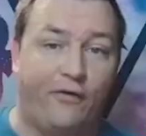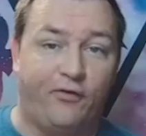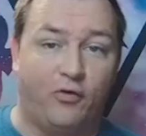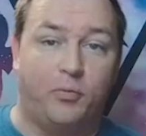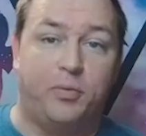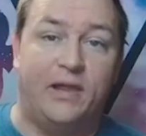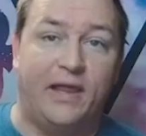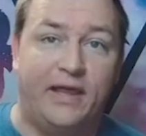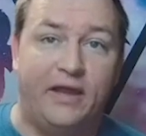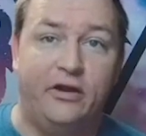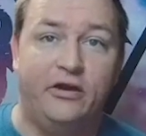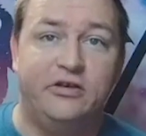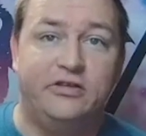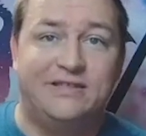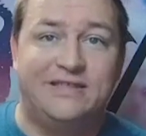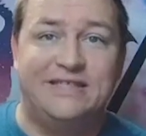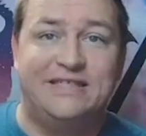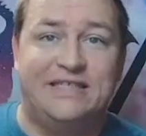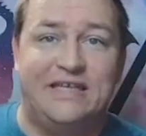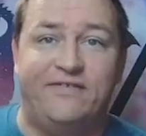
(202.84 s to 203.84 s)
Now for
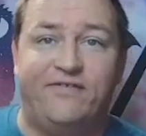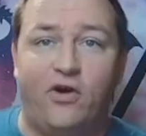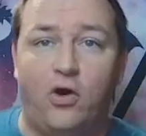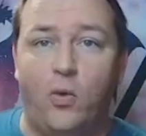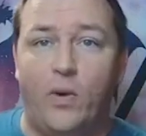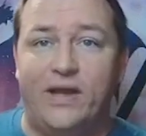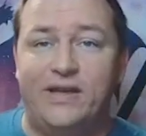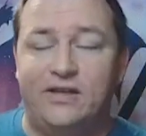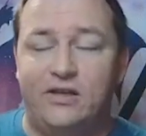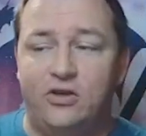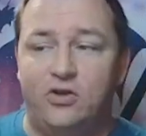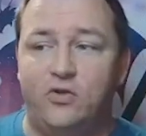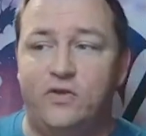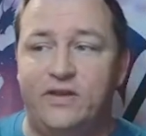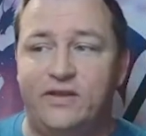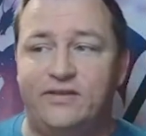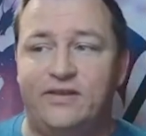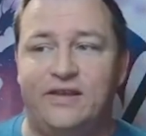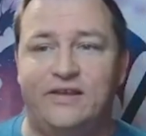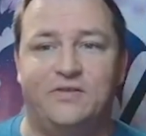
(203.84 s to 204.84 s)
players, the default way to do
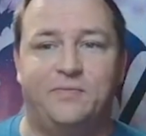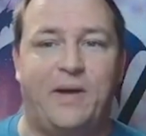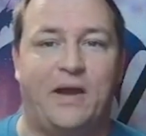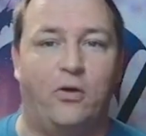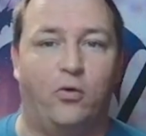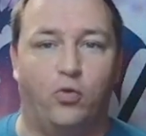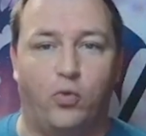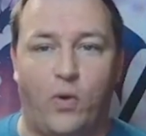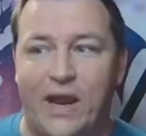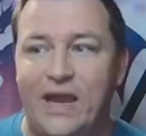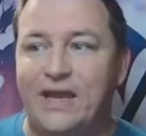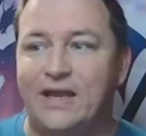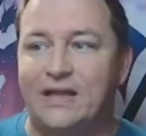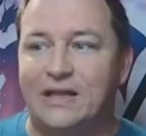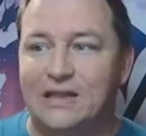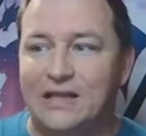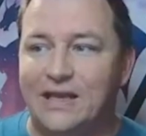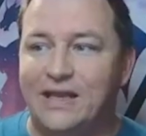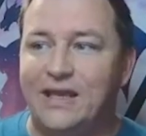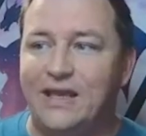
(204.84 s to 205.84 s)
this is by
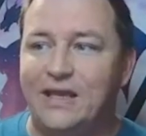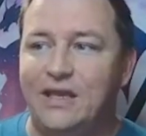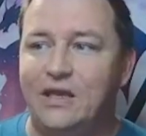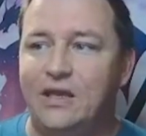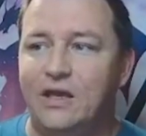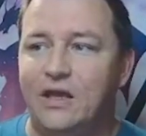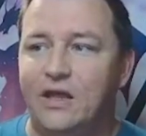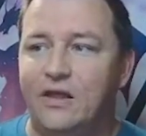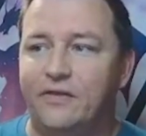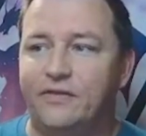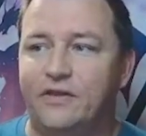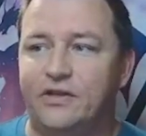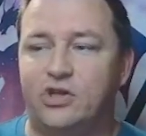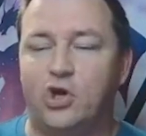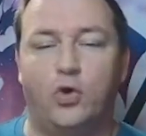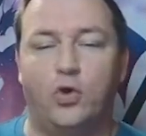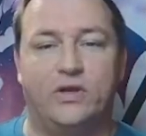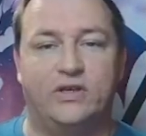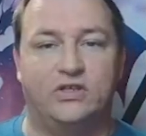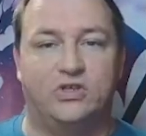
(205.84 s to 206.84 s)
right-clicking the
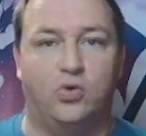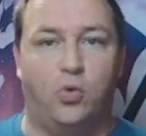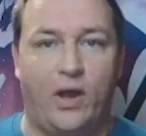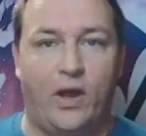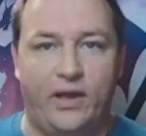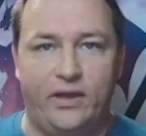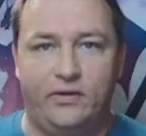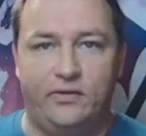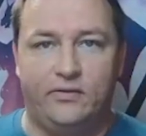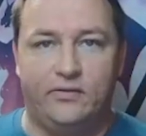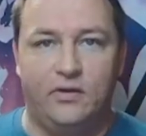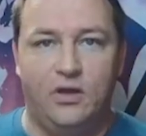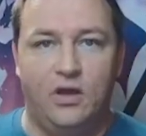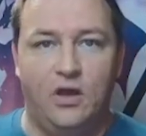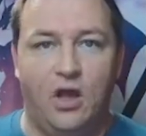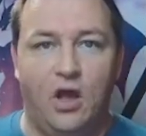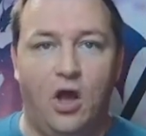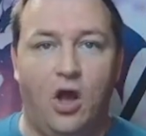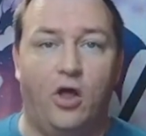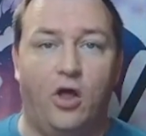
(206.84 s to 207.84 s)
token twice,
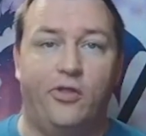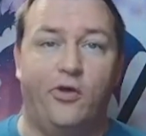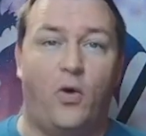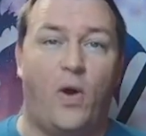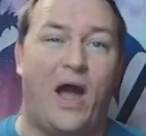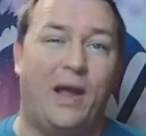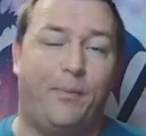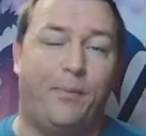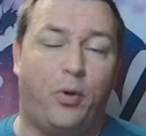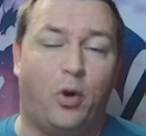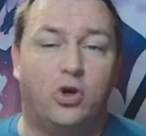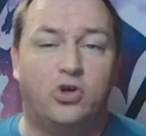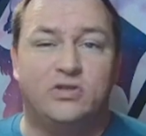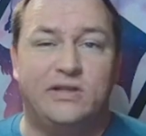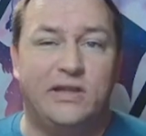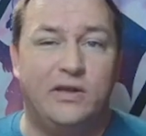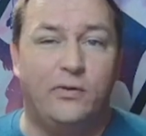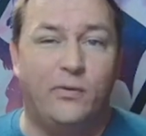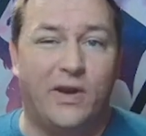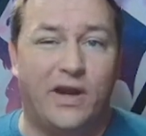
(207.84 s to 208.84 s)
although I
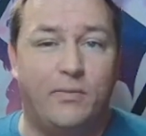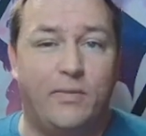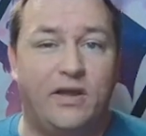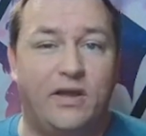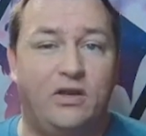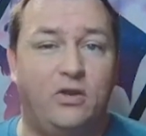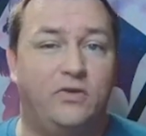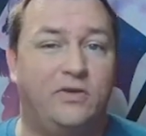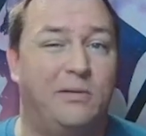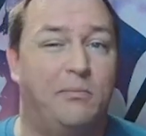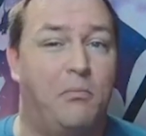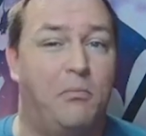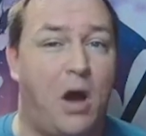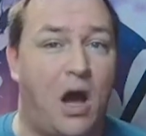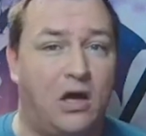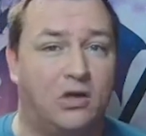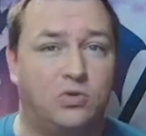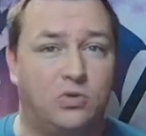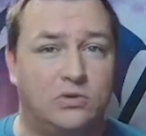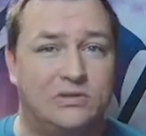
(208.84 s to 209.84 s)
personally recommend using
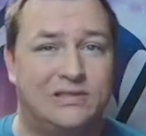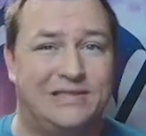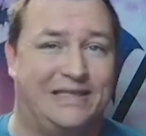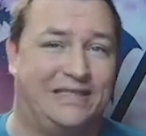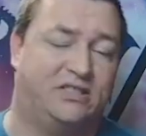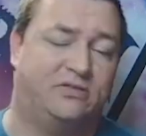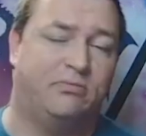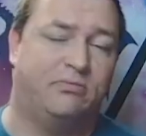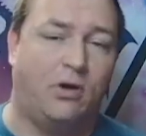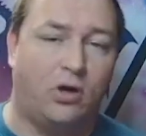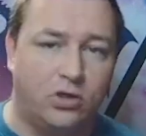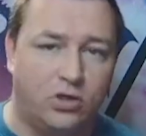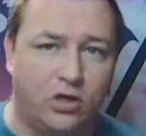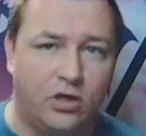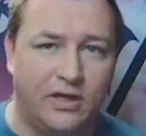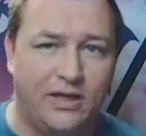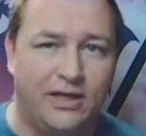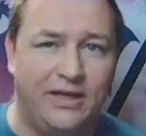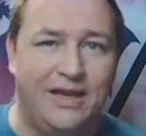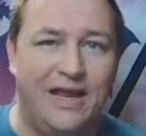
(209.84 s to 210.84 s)
modules like Smart
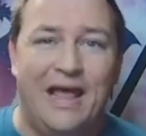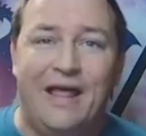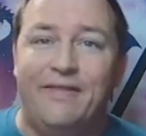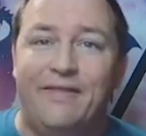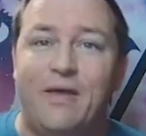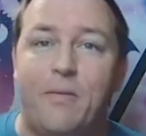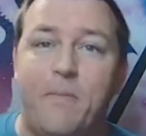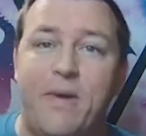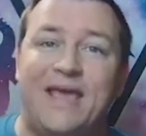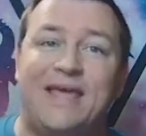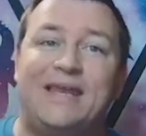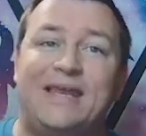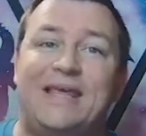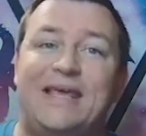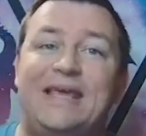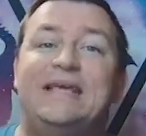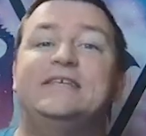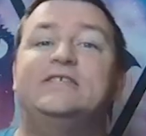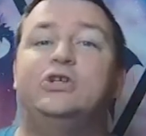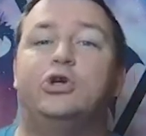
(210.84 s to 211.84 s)
Target that make it
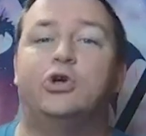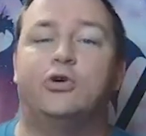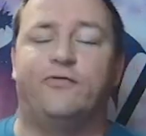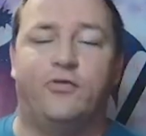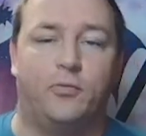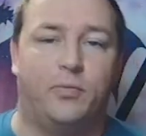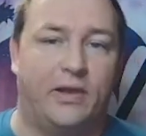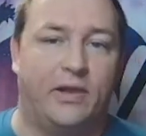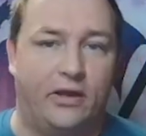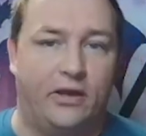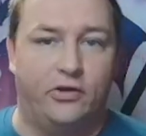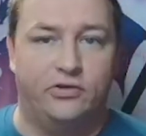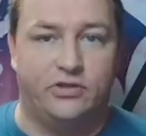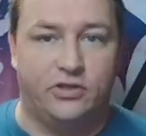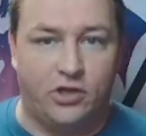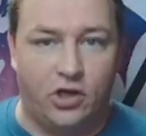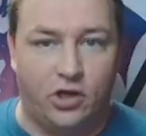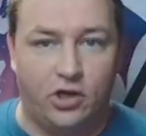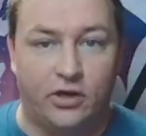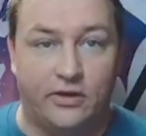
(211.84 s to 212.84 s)
easier for
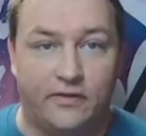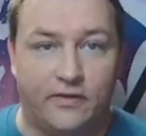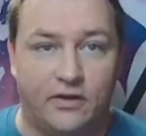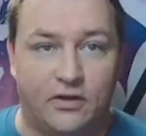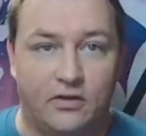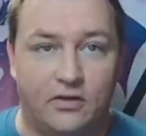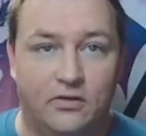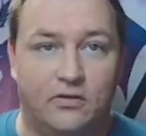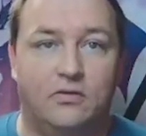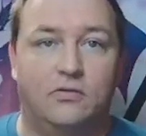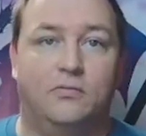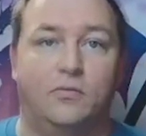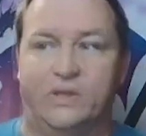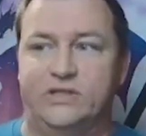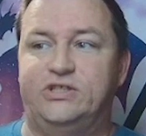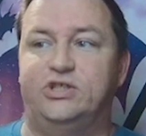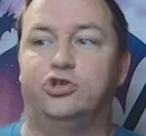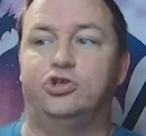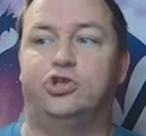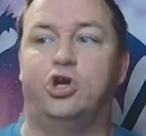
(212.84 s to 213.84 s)
players to target things.
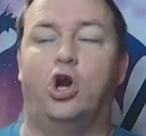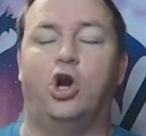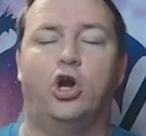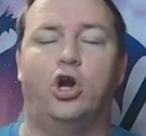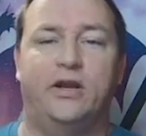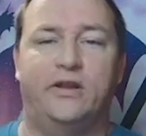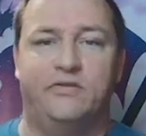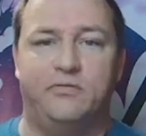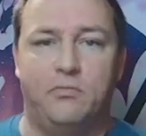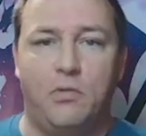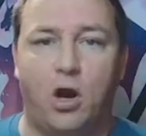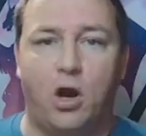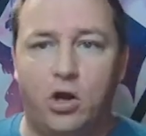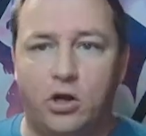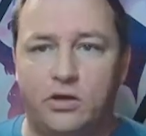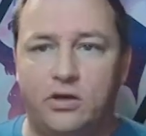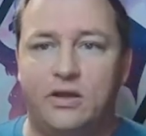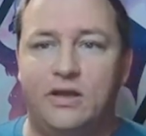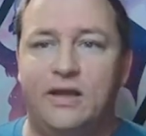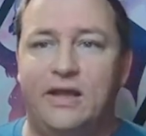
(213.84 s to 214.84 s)
Once your target is
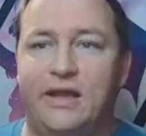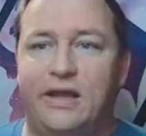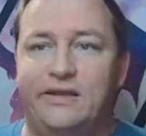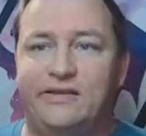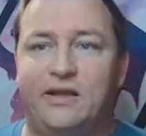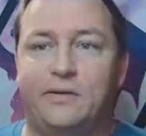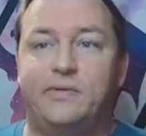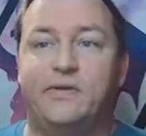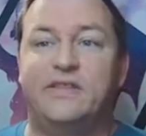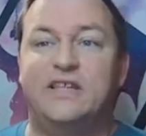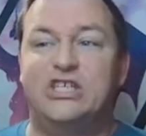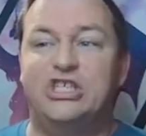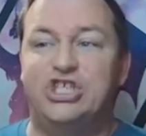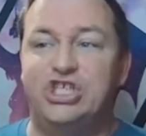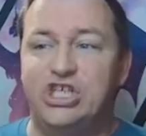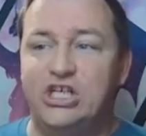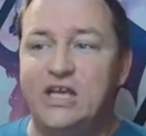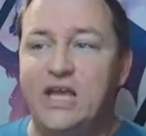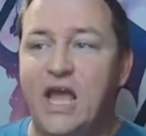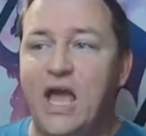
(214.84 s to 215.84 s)
marked, it's up to the
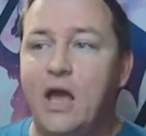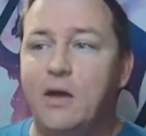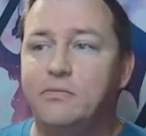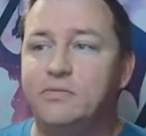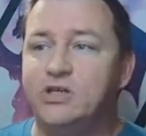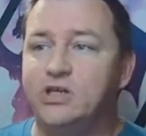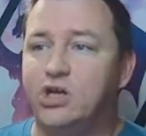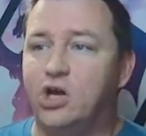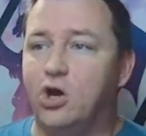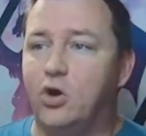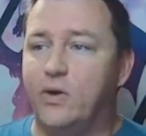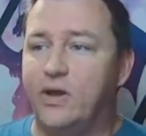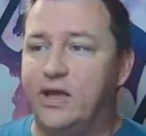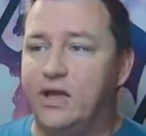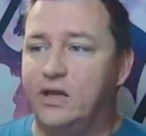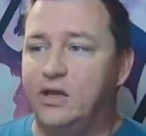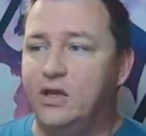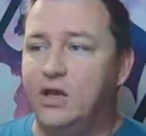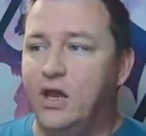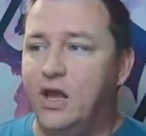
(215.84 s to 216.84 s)
GM to go
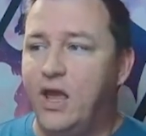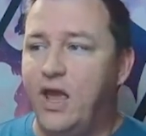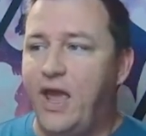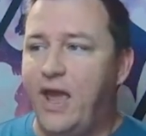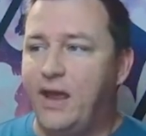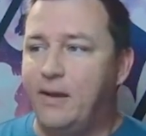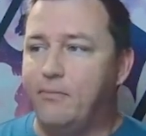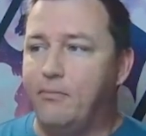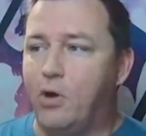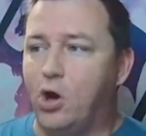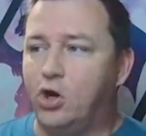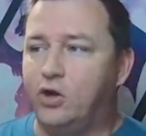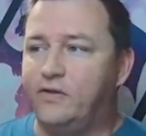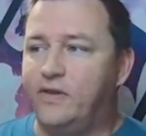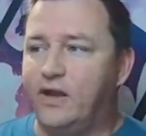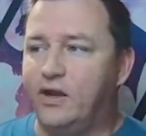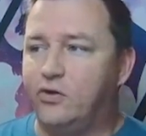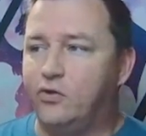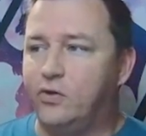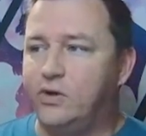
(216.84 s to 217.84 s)
in and
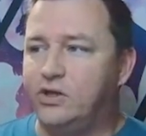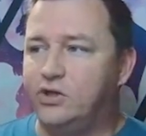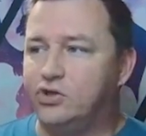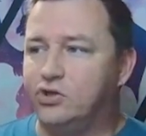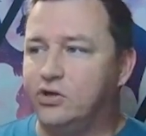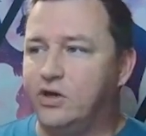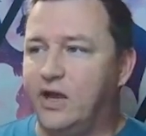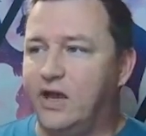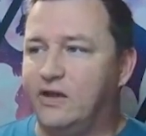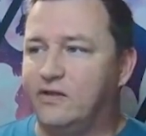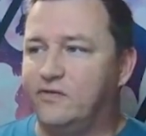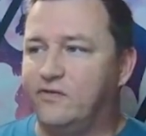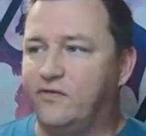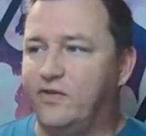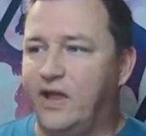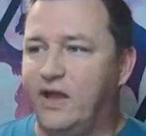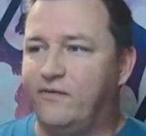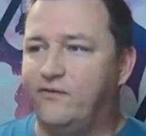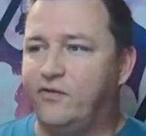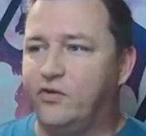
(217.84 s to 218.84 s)
mark that creature as
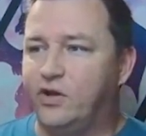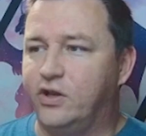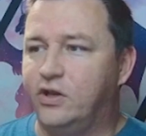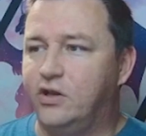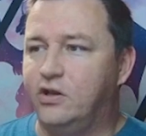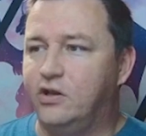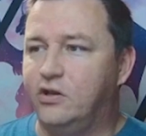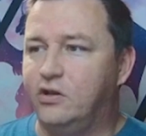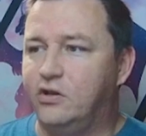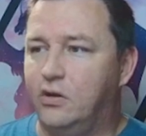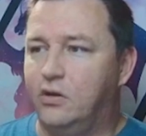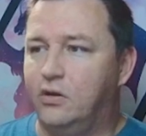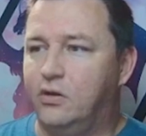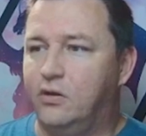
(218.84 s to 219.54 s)
flat-footed.